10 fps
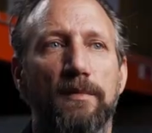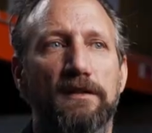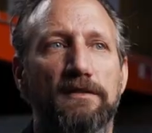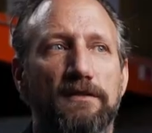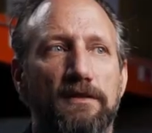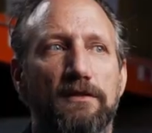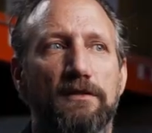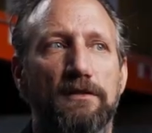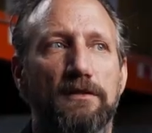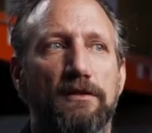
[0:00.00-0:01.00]
makes
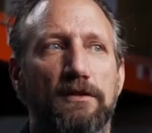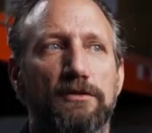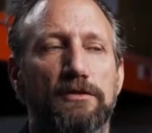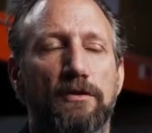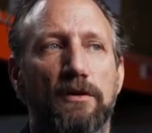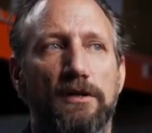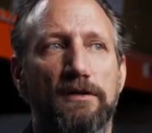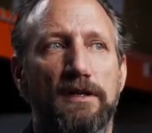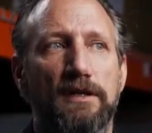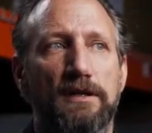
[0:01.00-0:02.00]
CushCore
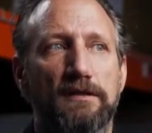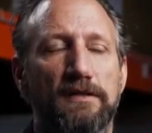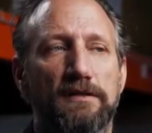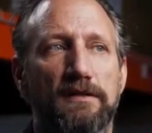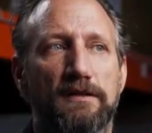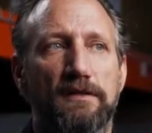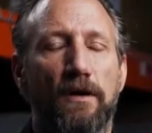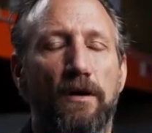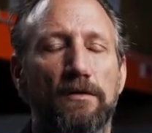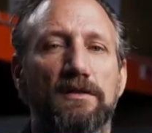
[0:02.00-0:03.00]
unique is it, it's an
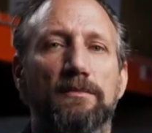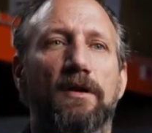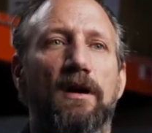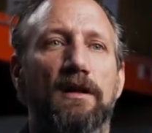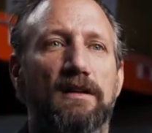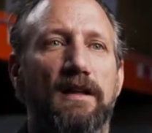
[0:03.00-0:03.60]
all new product